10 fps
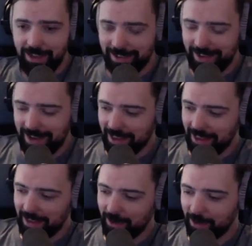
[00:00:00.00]
I think
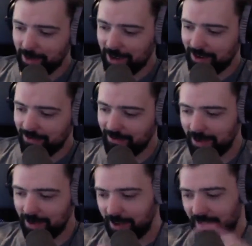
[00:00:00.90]
you want
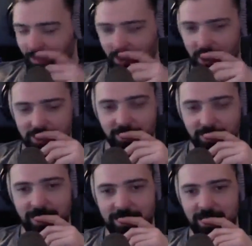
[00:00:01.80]
enough pressure, like
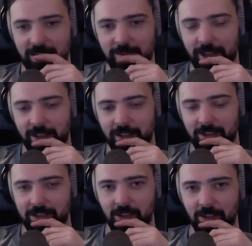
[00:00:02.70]
you said, to make a good
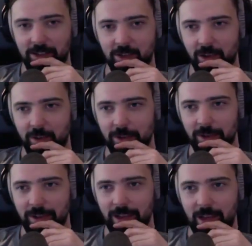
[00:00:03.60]
solid joint. But
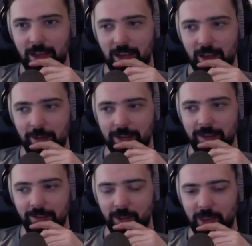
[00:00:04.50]
I mean,
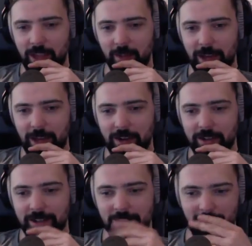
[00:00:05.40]
if you think about it
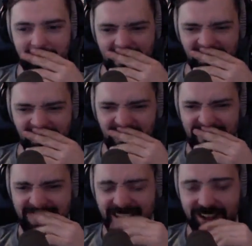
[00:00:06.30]
as, I mean,
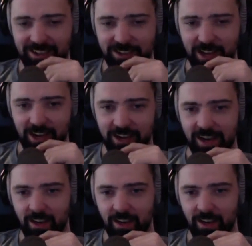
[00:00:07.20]
everything is ductile.